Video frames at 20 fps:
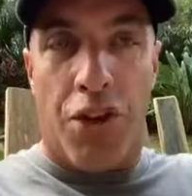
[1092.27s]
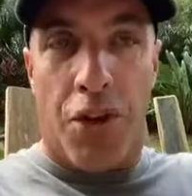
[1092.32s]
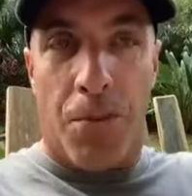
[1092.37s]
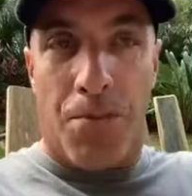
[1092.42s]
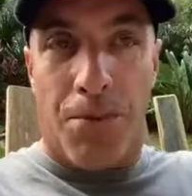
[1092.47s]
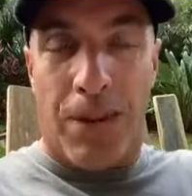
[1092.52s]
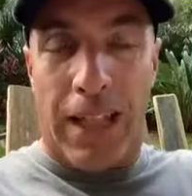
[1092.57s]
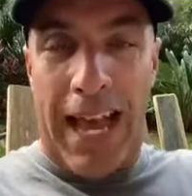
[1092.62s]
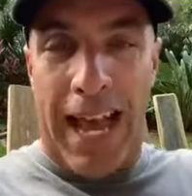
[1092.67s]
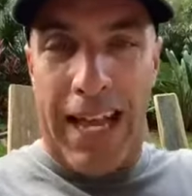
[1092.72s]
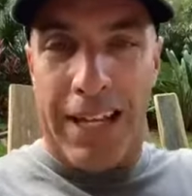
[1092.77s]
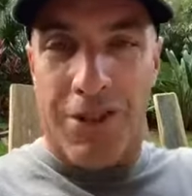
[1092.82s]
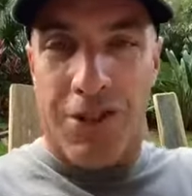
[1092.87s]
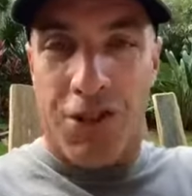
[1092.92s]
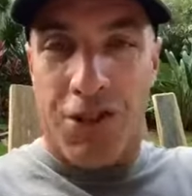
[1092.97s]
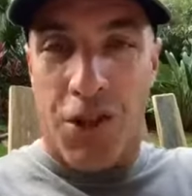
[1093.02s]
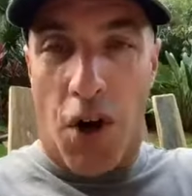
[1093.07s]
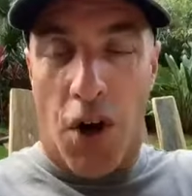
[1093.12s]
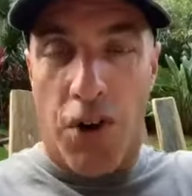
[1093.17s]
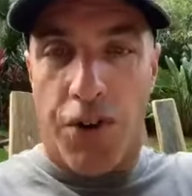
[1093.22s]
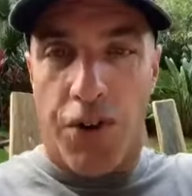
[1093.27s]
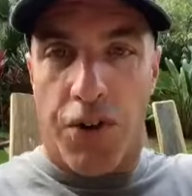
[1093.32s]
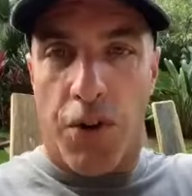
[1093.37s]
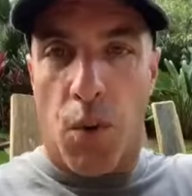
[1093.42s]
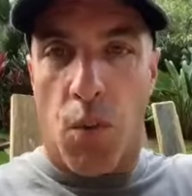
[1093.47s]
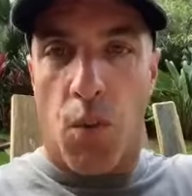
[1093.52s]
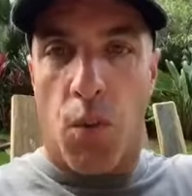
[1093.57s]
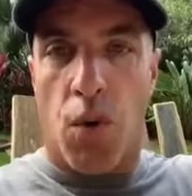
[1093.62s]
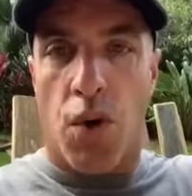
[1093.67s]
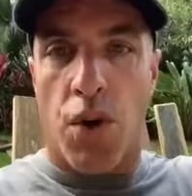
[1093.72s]
your plan starts
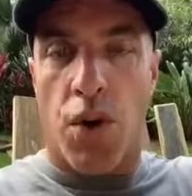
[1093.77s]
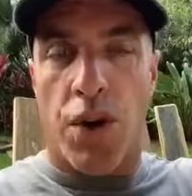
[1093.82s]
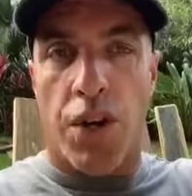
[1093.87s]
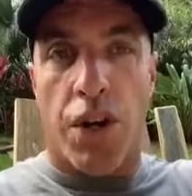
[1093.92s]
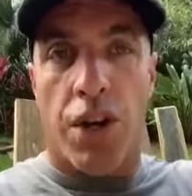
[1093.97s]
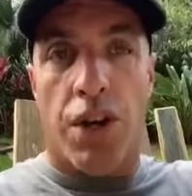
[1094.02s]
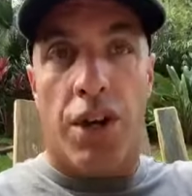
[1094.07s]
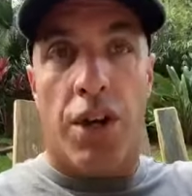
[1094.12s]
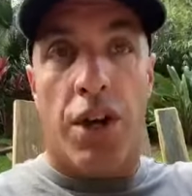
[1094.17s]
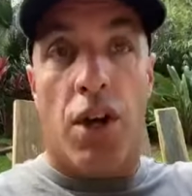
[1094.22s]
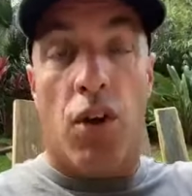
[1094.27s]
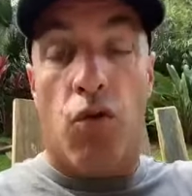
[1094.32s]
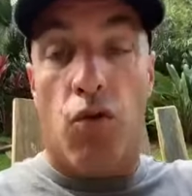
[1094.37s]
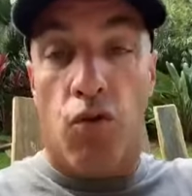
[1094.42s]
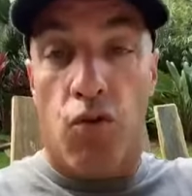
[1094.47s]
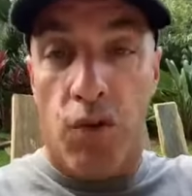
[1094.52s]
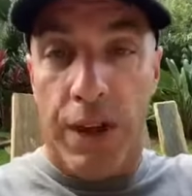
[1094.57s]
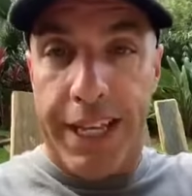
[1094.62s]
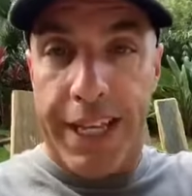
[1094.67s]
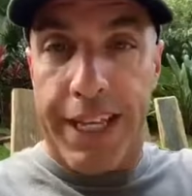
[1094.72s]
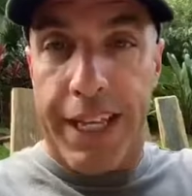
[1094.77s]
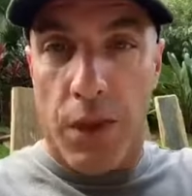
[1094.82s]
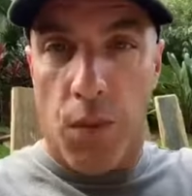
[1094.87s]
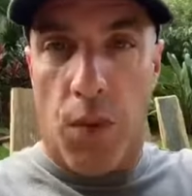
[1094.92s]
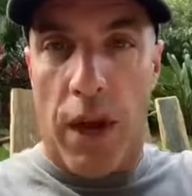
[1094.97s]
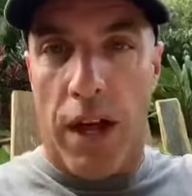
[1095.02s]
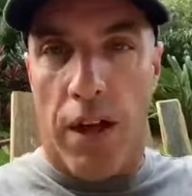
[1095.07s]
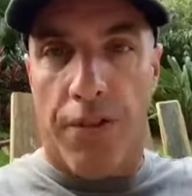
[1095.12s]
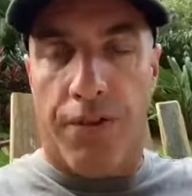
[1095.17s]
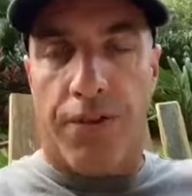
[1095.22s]
to work really
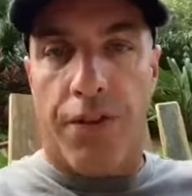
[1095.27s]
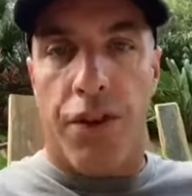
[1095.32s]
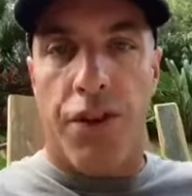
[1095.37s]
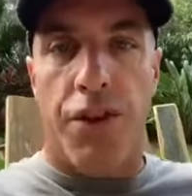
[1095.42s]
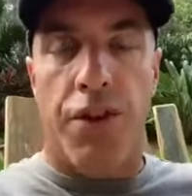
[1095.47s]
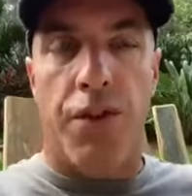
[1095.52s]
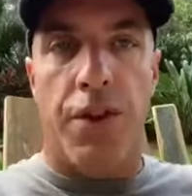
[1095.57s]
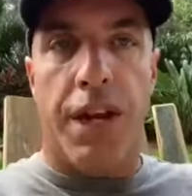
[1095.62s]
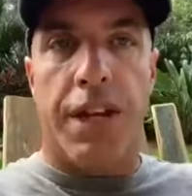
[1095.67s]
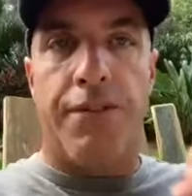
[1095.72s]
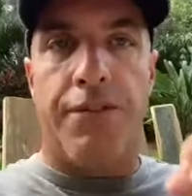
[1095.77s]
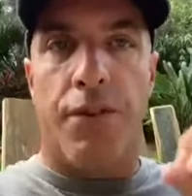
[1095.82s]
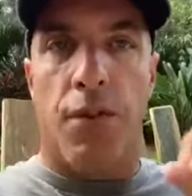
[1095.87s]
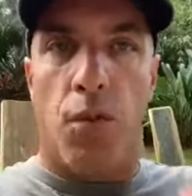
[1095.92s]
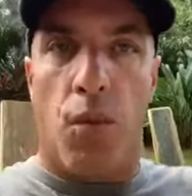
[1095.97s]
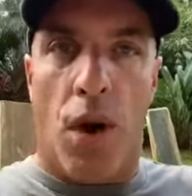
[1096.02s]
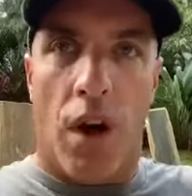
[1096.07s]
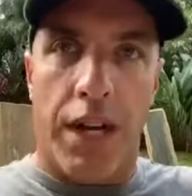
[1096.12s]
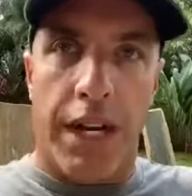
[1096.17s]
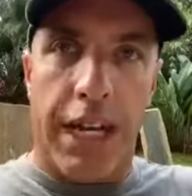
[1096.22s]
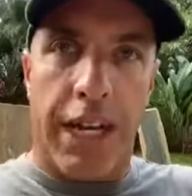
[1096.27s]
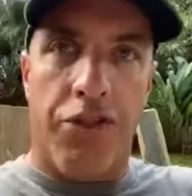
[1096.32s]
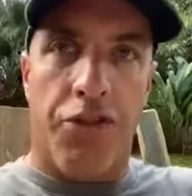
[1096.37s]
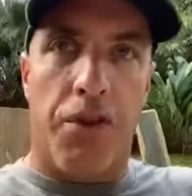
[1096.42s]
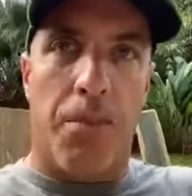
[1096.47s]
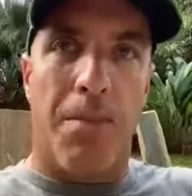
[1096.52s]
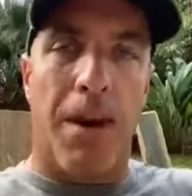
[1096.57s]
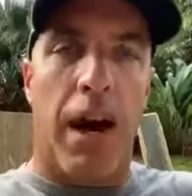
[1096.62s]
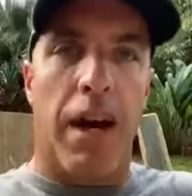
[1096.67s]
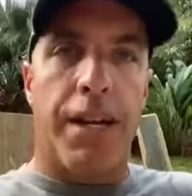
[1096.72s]
well for you. And if you want to
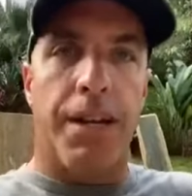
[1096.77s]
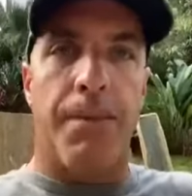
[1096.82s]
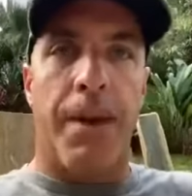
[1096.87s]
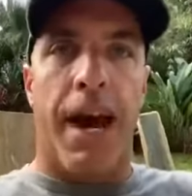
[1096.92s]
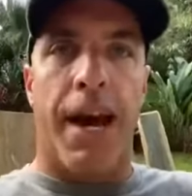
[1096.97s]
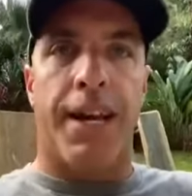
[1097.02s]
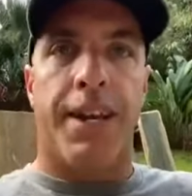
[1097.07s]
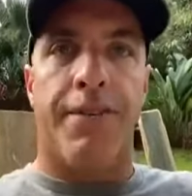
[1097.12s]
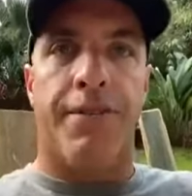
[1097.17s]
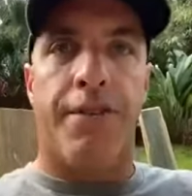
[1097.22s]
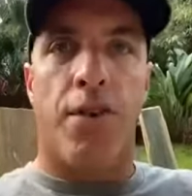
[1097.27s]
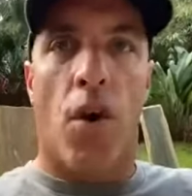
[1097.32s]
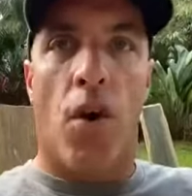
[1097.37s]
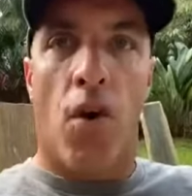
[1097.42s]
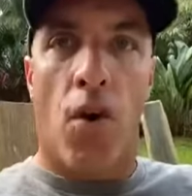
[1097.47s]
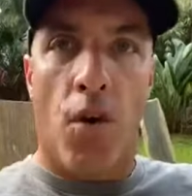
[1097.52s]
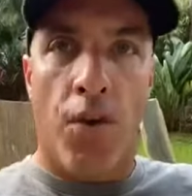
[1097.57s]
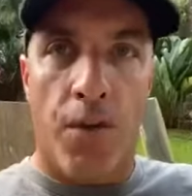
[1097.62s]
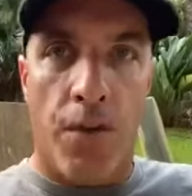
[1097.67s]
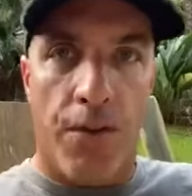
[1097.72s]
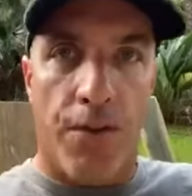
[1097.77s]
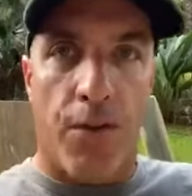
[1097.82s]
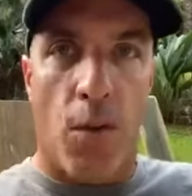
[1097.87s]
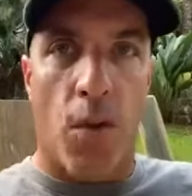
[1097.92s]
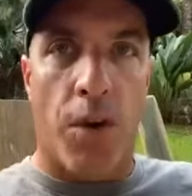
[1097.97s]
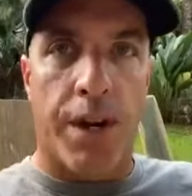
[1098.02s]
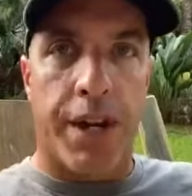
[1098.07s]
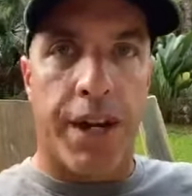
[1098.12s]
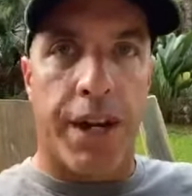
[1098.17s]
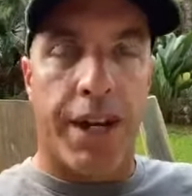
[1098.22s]
get your body back, if you're over
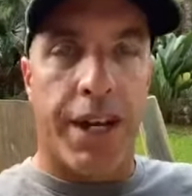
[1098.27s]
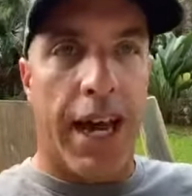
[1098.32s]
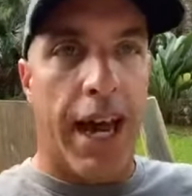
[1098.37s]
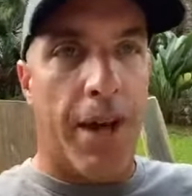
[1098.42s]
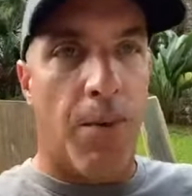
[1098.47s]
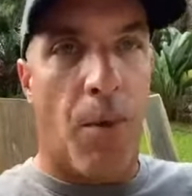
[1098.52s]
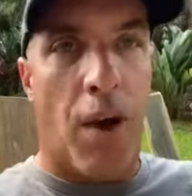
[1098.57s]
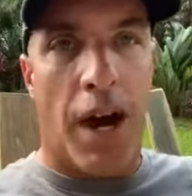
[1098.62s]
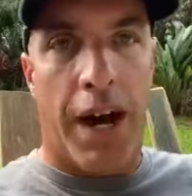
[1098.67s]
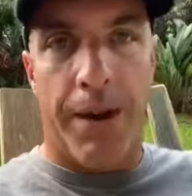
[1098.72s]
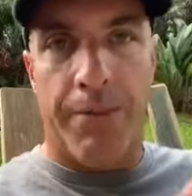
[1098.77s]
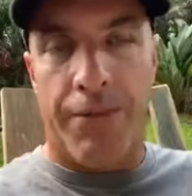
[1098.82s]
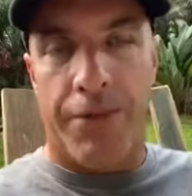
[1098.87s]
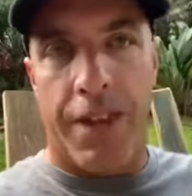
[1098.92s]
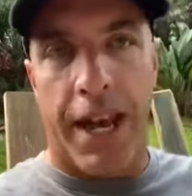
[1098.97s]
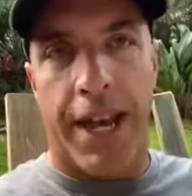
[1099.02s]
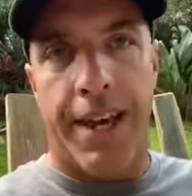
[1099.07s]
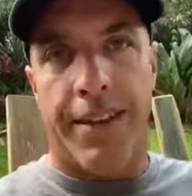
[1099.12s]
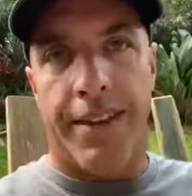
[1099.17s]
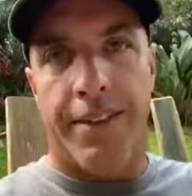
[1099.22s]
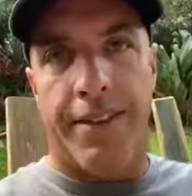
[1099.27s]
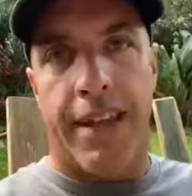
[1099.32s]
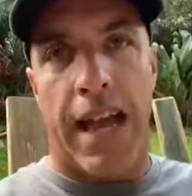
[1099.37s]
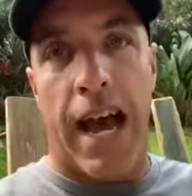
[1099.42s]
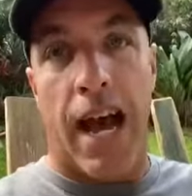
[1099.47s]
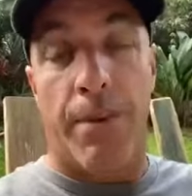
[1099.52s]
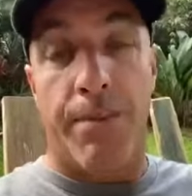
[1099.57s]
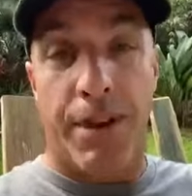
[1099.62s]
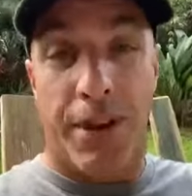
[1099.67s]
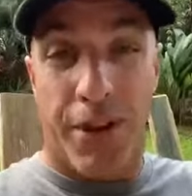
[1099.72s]
40, again, why I'm saying this
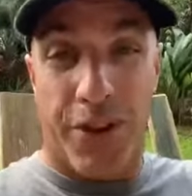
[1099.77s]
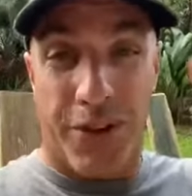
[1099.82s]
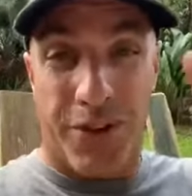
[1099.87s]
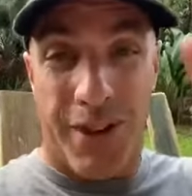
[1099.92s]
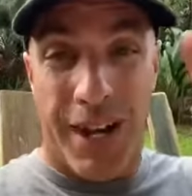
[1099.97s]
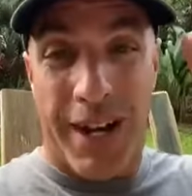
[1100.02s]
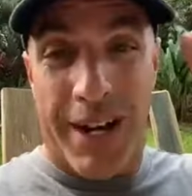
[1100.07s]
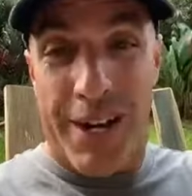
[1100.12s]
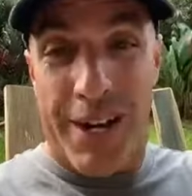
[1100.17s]
now, because